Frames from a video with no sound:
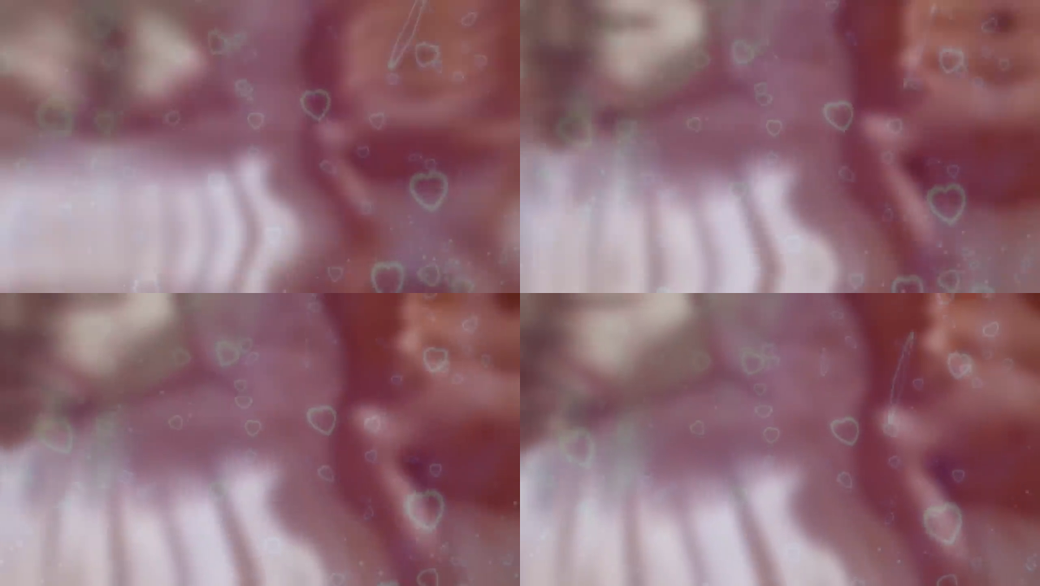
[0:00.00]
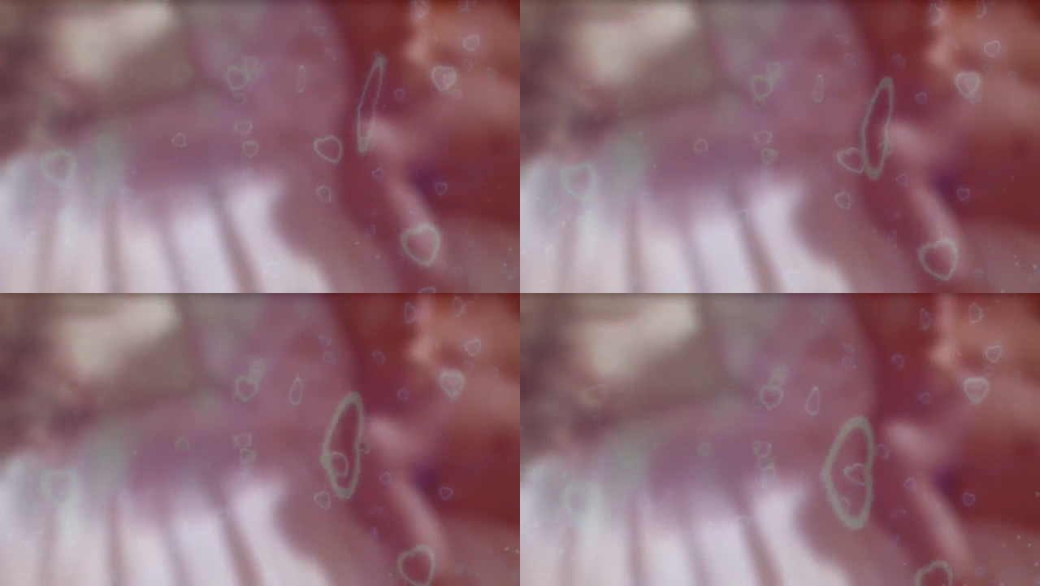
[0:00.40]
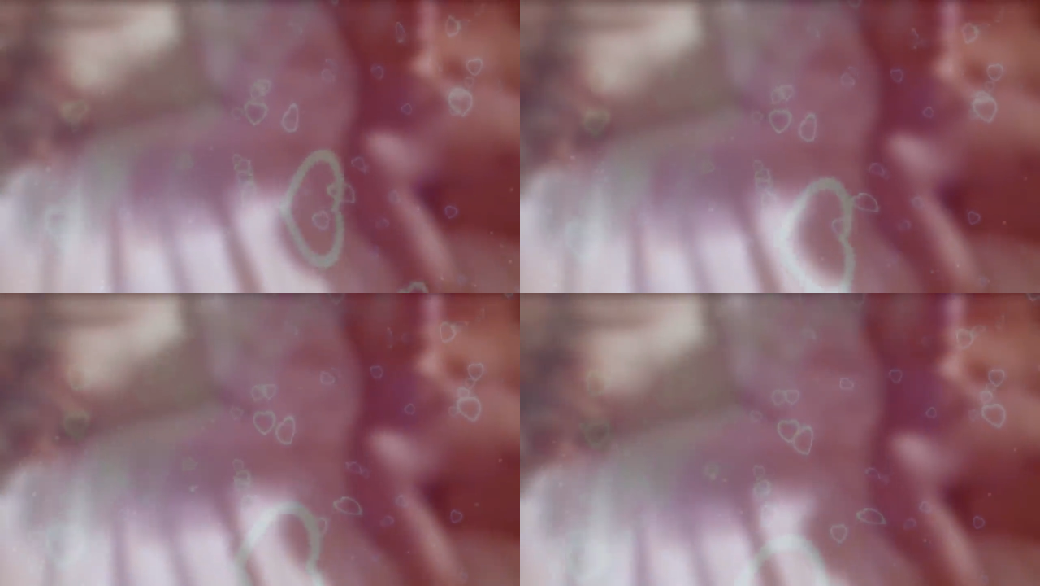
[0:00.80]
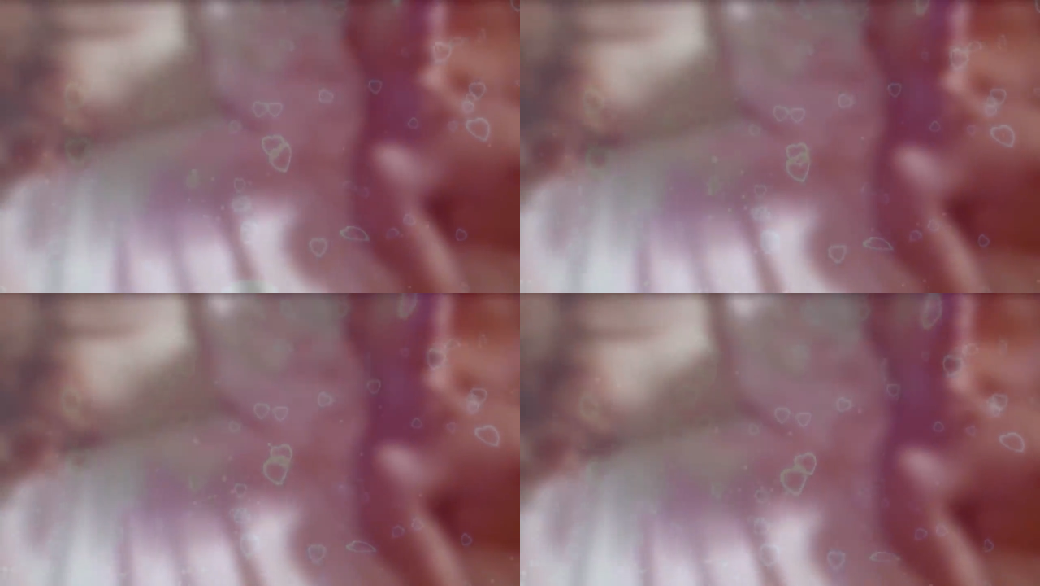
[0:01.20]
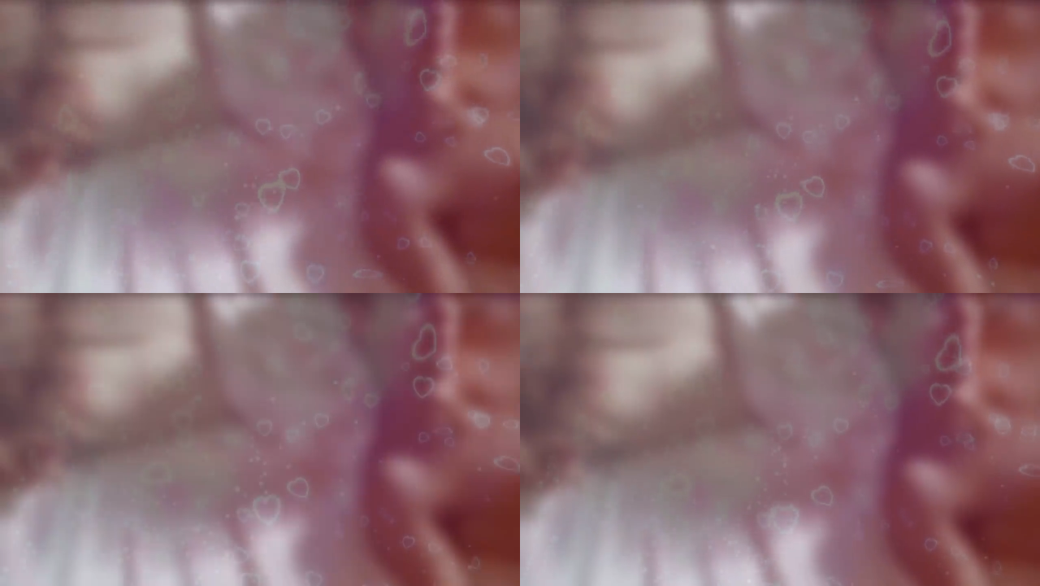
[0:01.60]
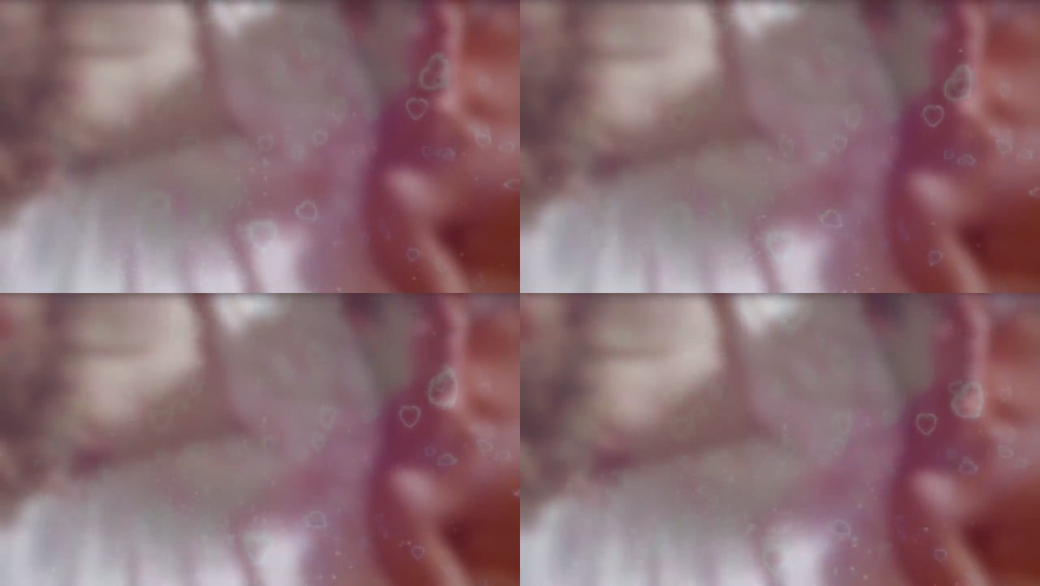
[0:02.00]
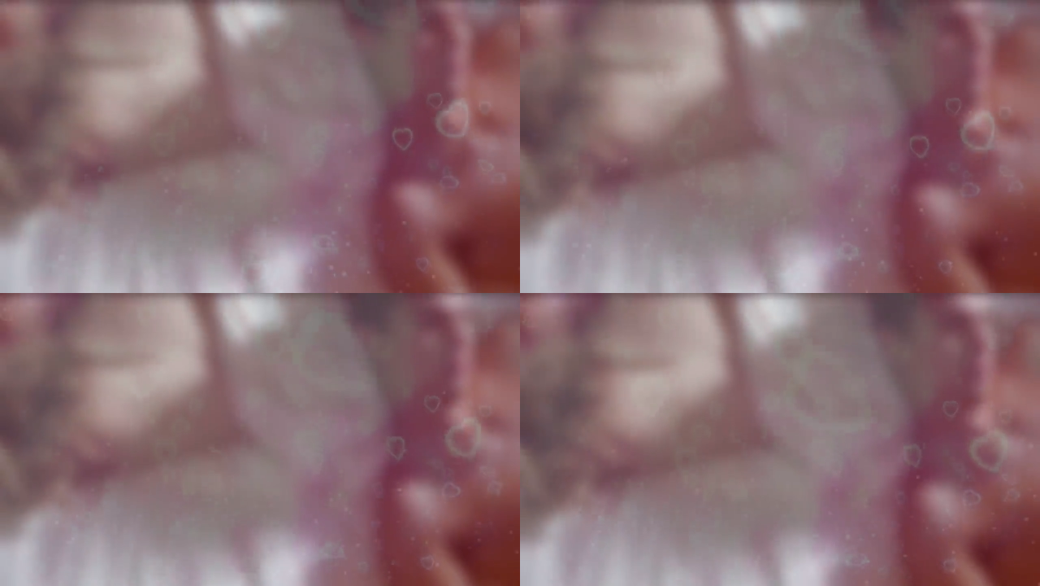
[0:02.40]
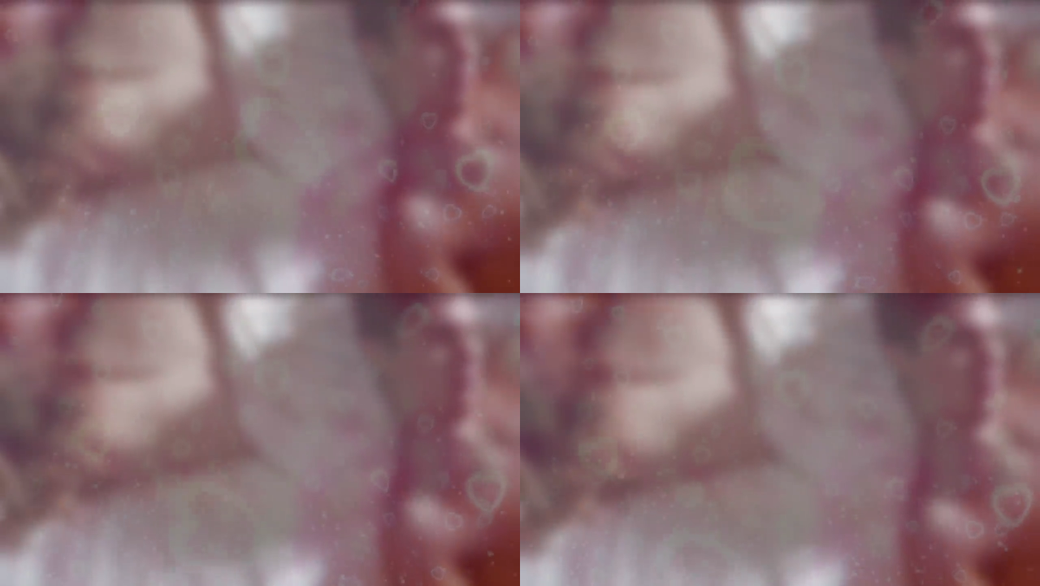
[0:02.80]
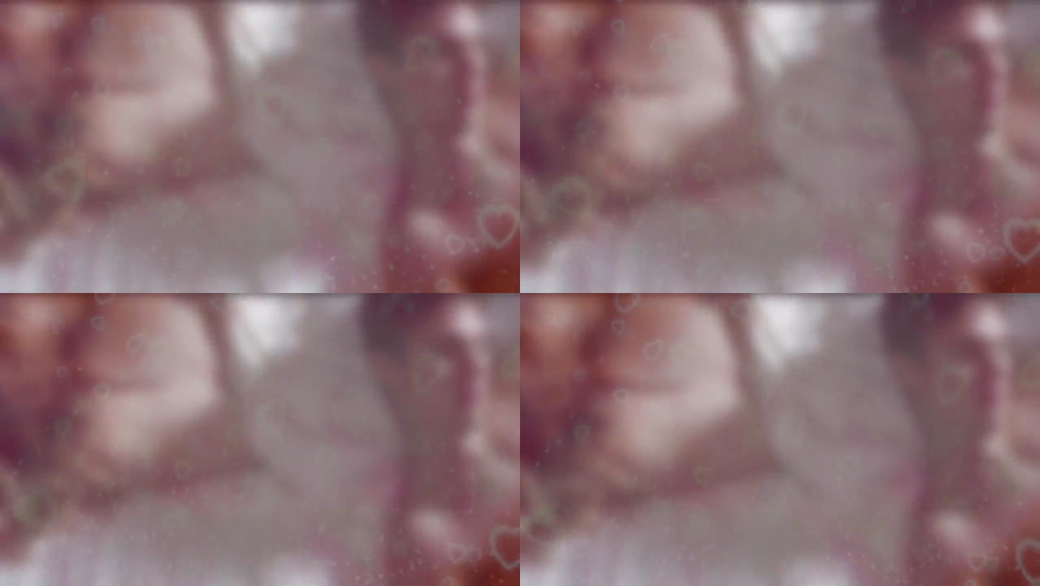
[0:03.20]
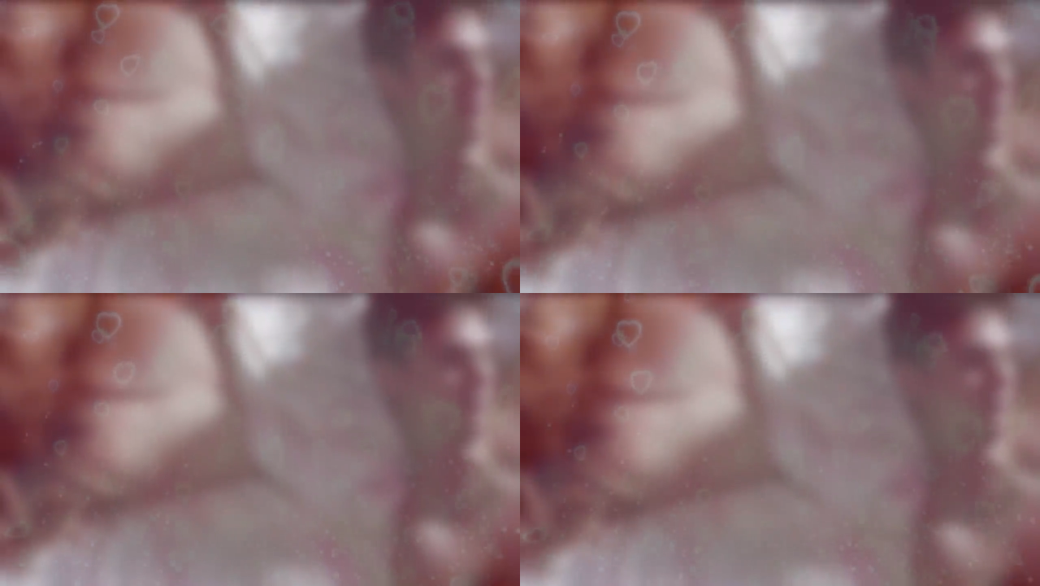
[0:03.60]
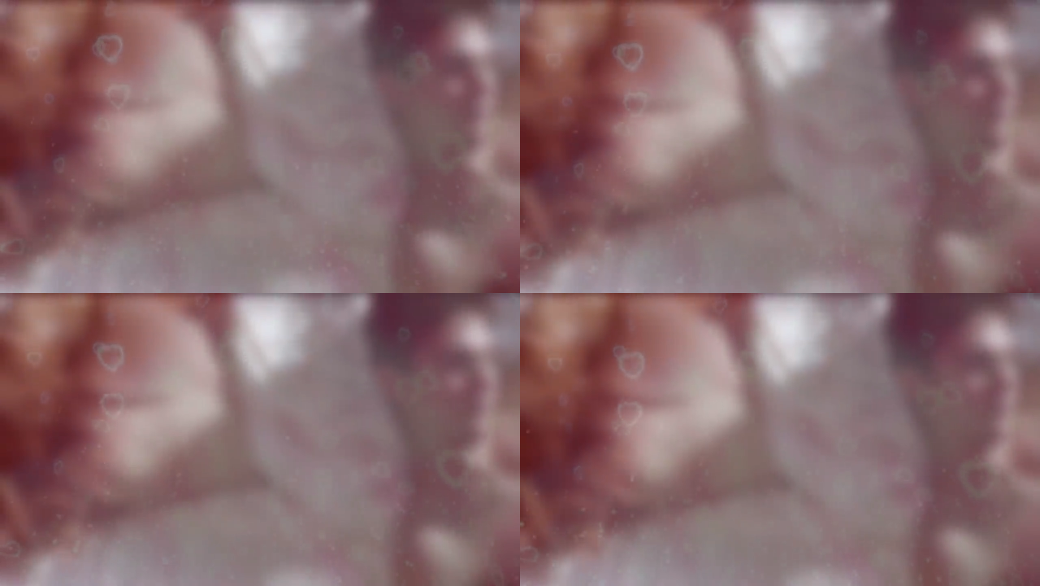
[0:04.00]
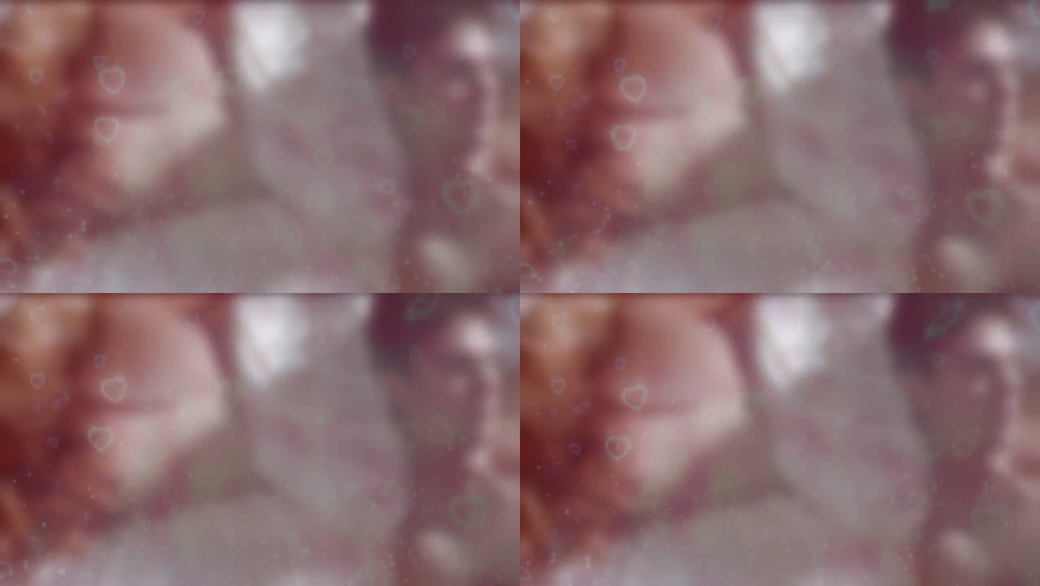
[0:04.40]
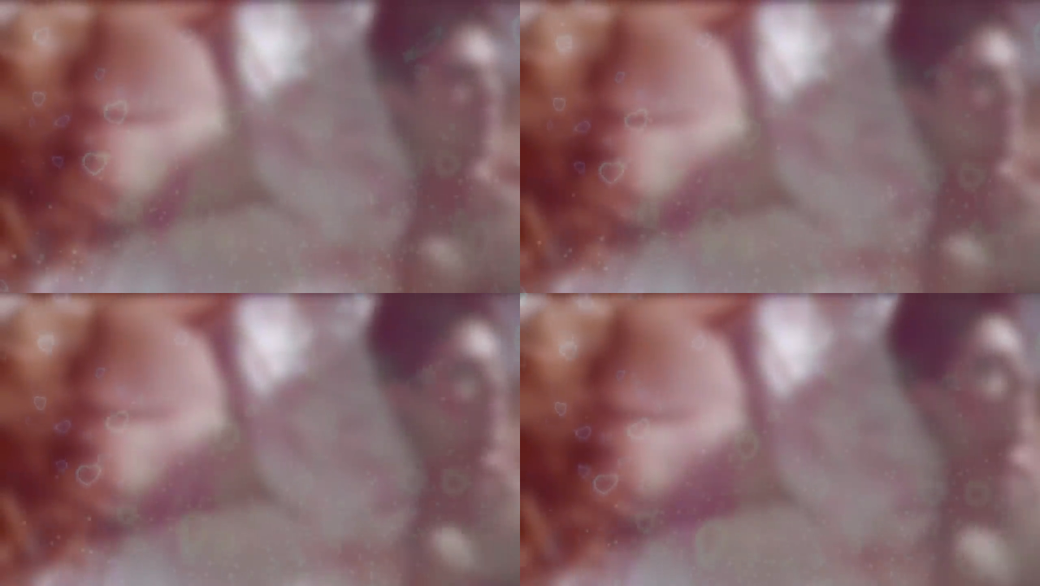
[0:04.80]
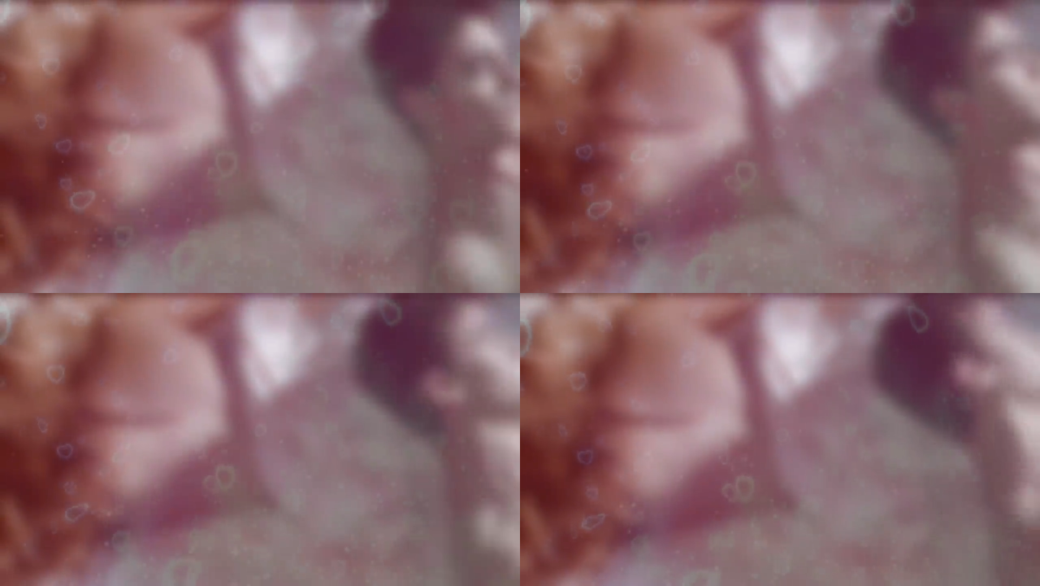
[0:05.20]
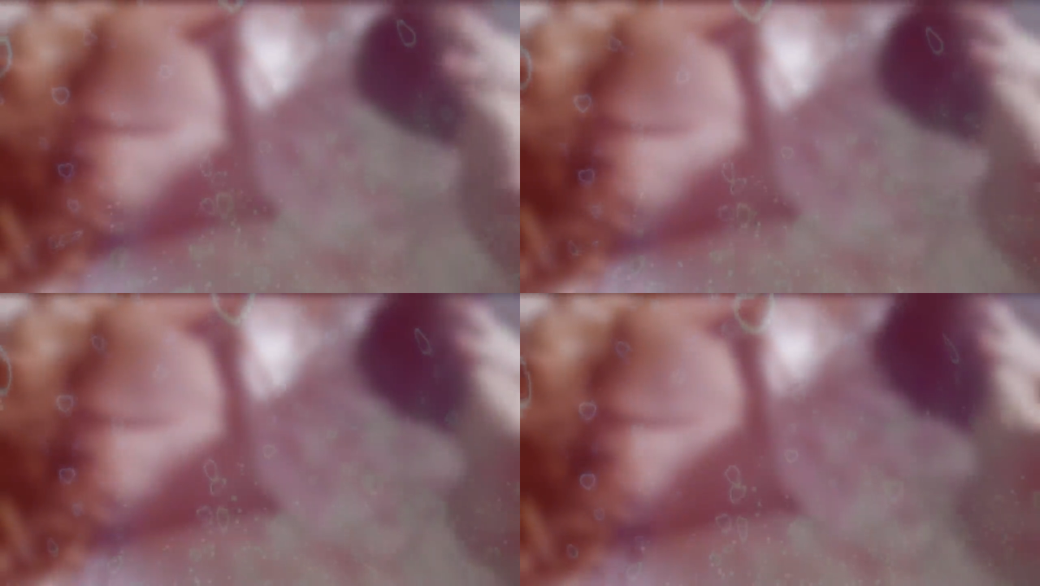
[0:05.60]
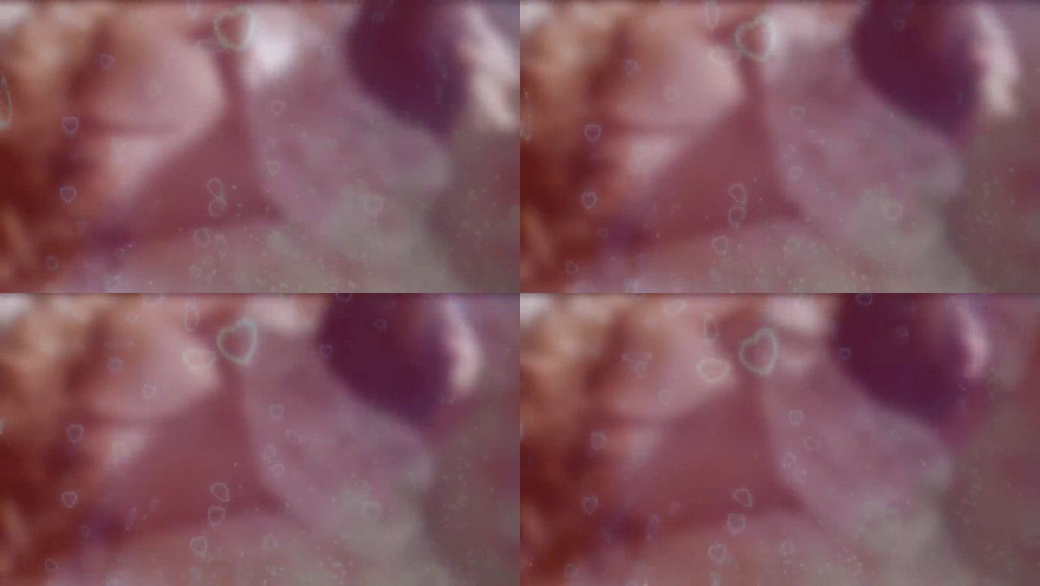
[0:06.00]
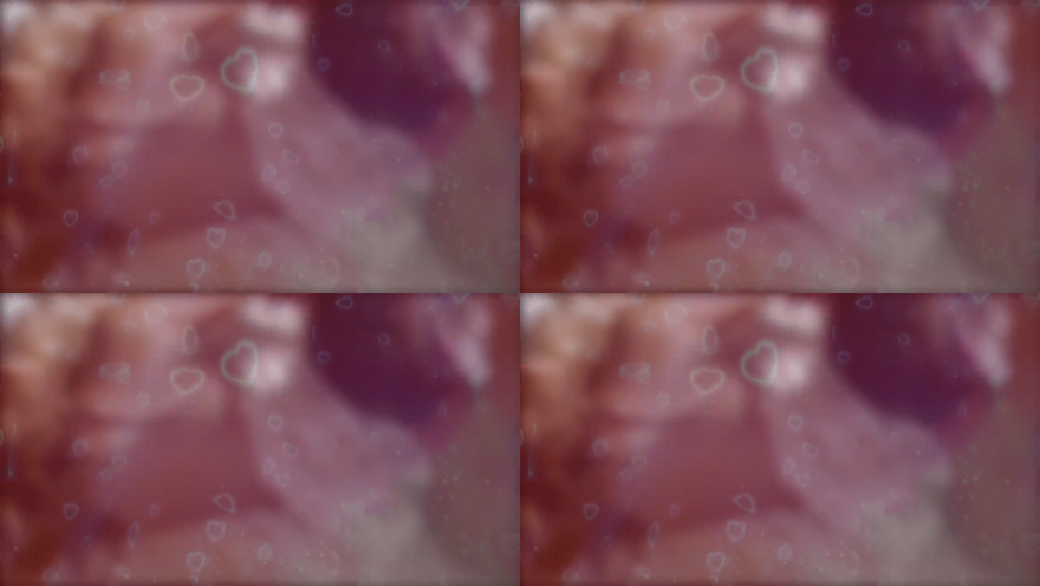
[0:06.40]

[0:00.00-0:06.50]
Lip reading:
[unreadable: no face in view]